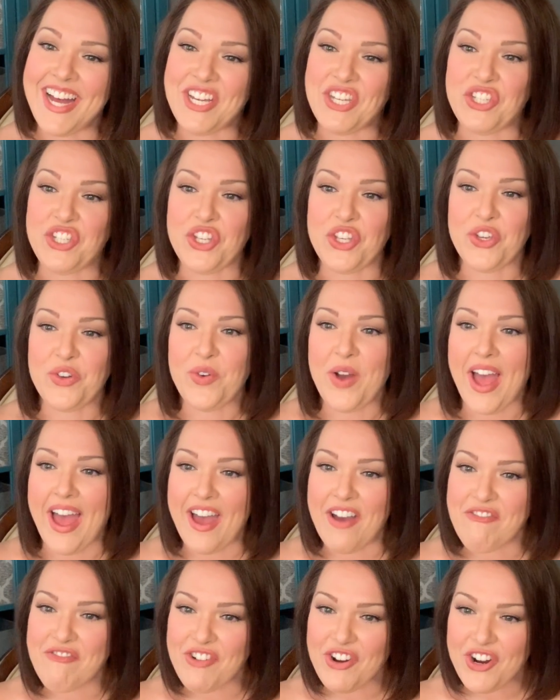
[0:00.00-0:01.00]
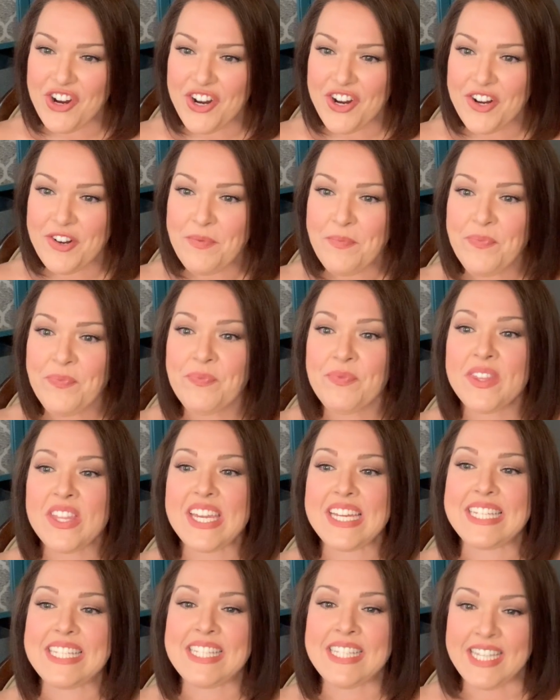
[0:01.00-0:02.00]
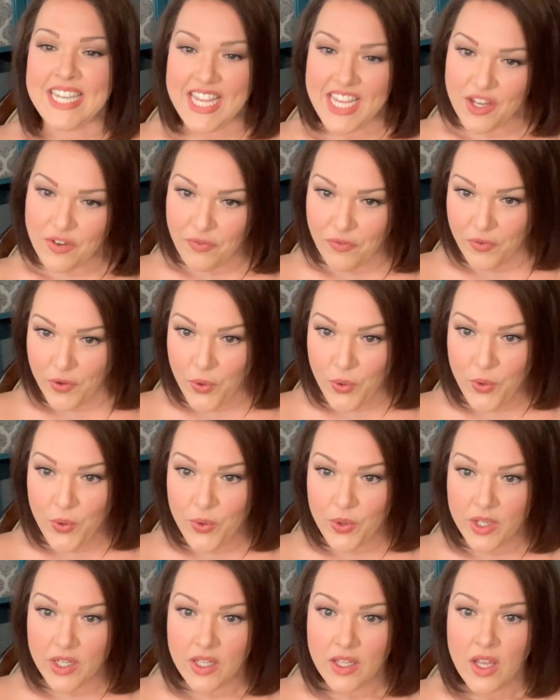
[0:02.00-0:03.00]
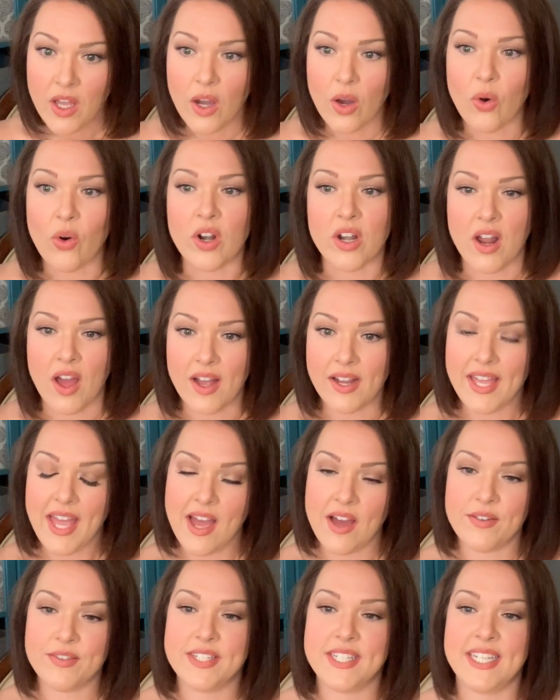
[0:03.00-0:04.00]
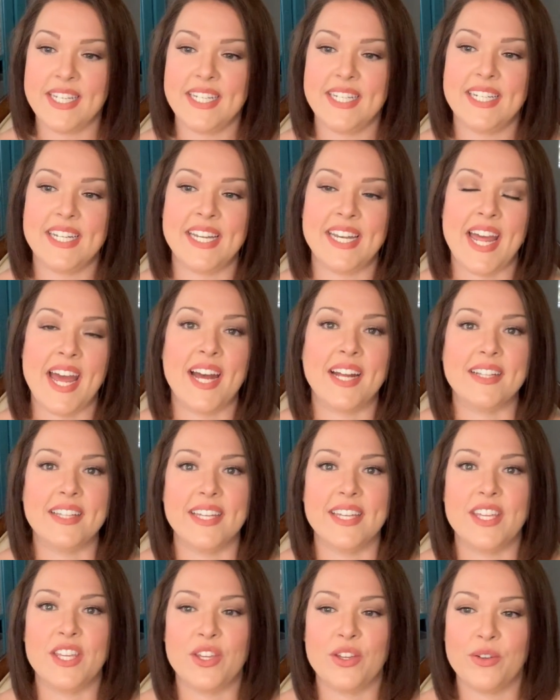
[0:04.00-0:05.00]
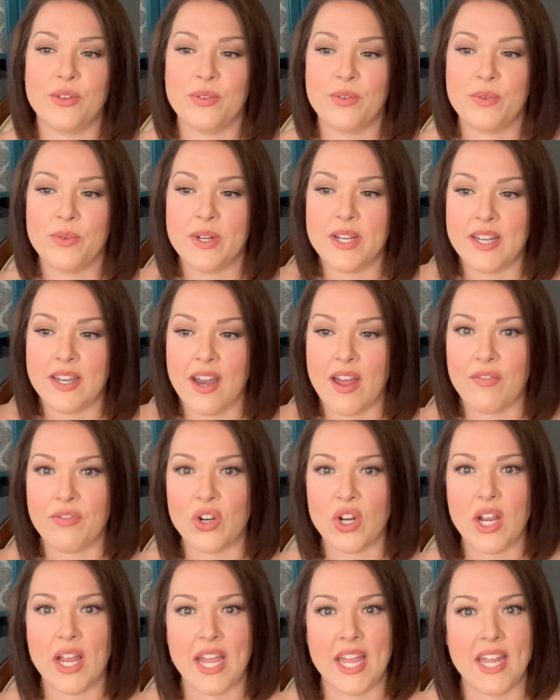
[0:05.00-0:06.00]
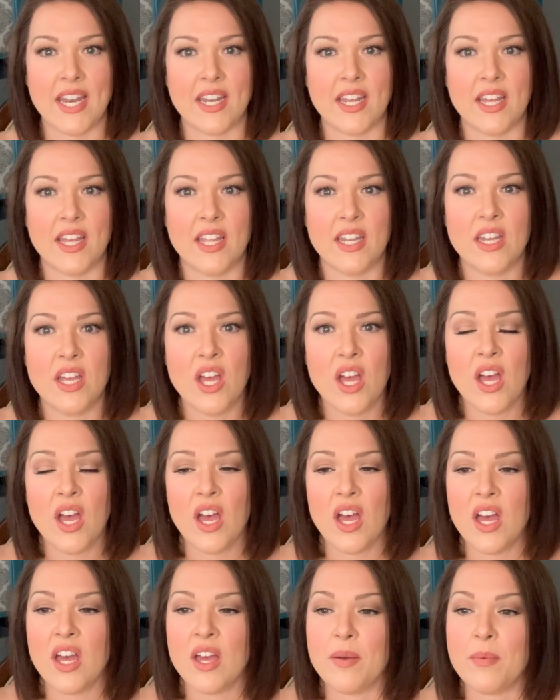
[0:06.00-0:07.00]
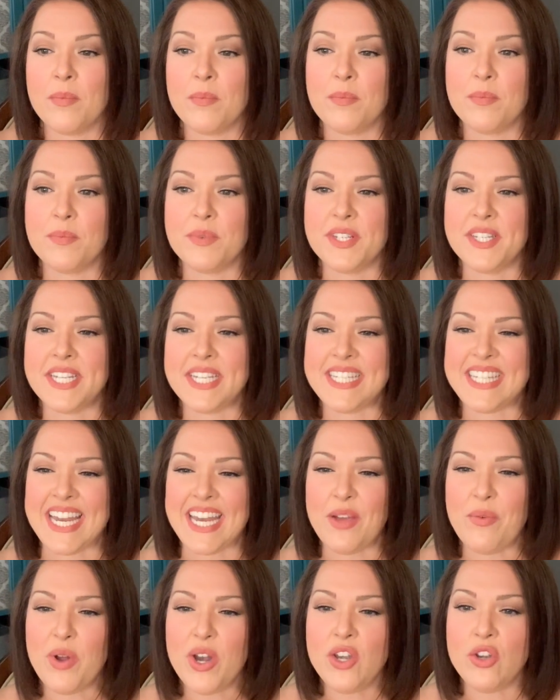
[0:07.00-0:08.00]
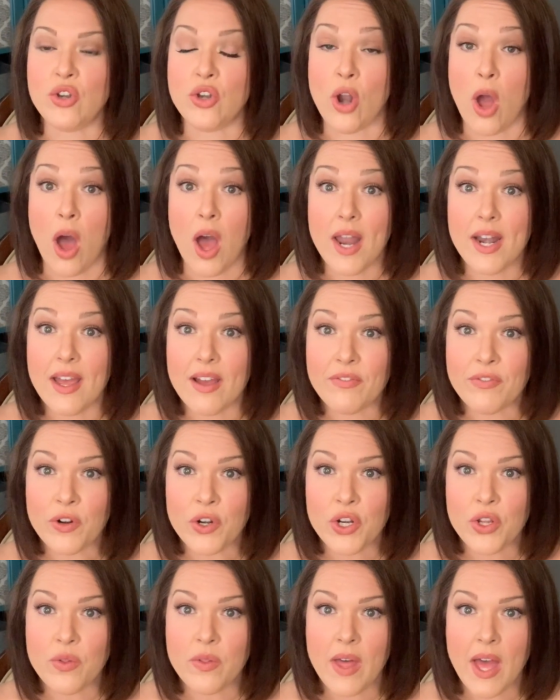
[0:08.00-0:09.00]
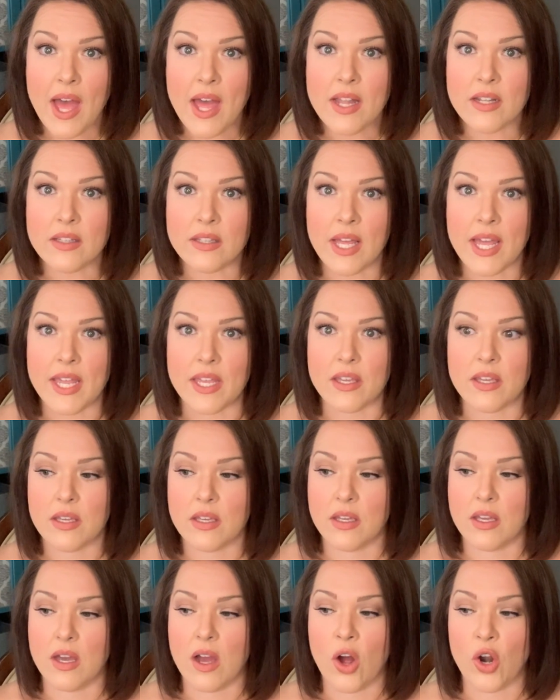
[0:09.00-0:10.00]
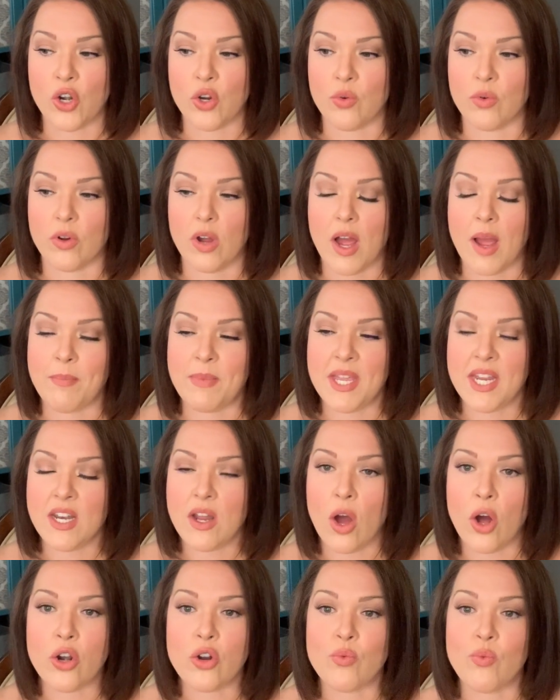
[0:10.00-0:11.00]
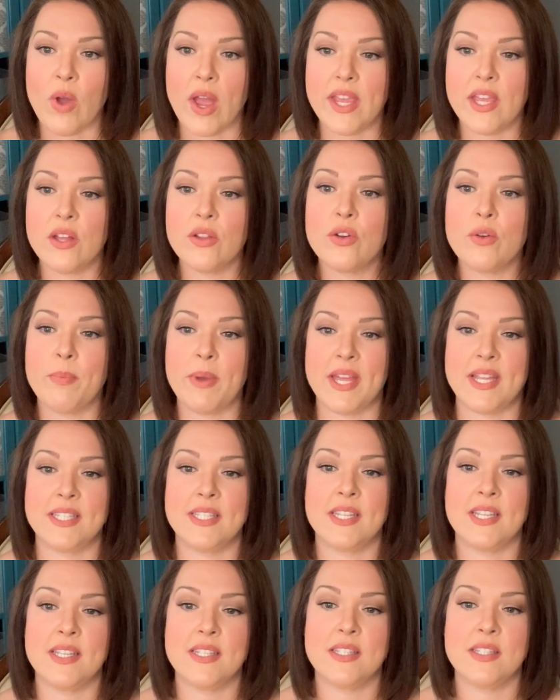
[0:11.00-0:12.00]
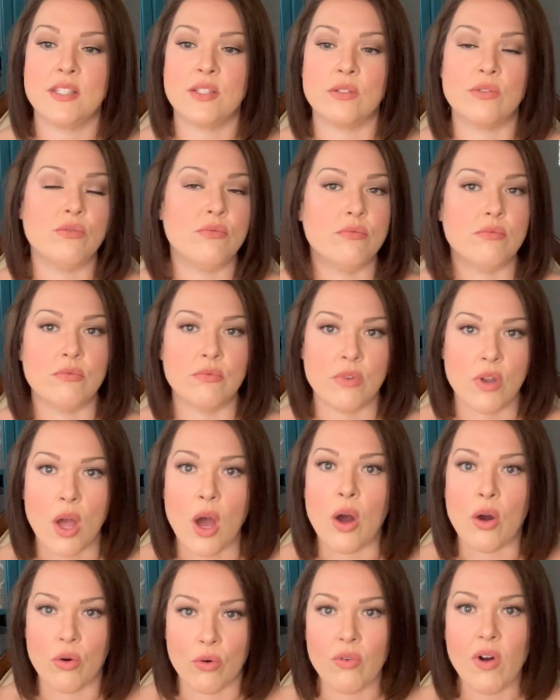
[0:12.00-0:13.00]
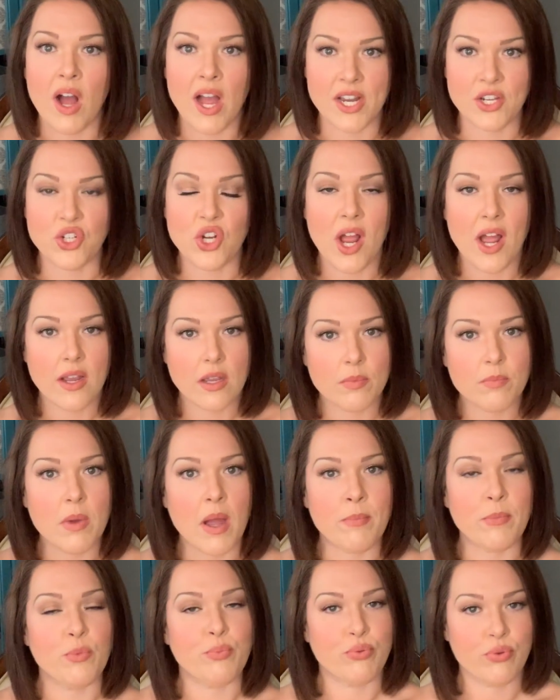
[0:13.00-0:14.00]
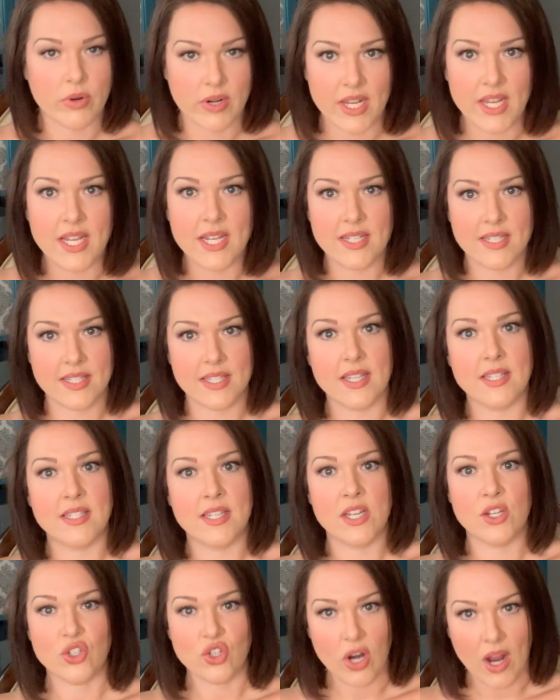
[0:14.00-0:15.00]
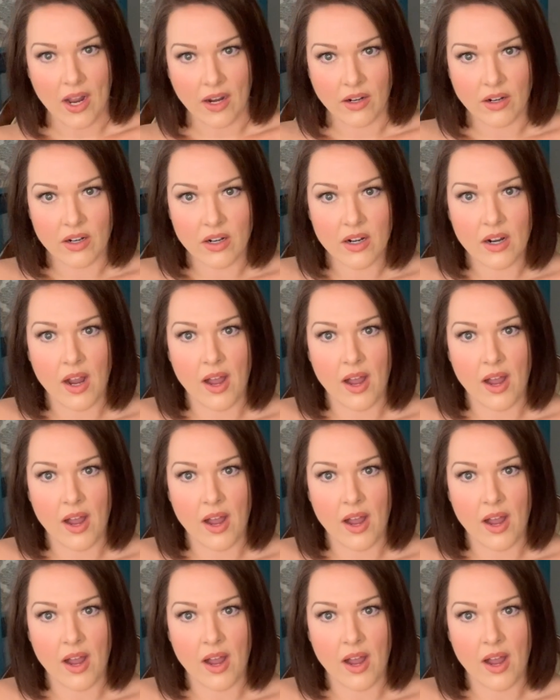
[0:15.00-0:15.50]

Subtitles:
Do you ever sneak food or not count it and act like you never ate it? Does anyone not ever do that? On a regular basis? No, I'm a pretty consistent tracker.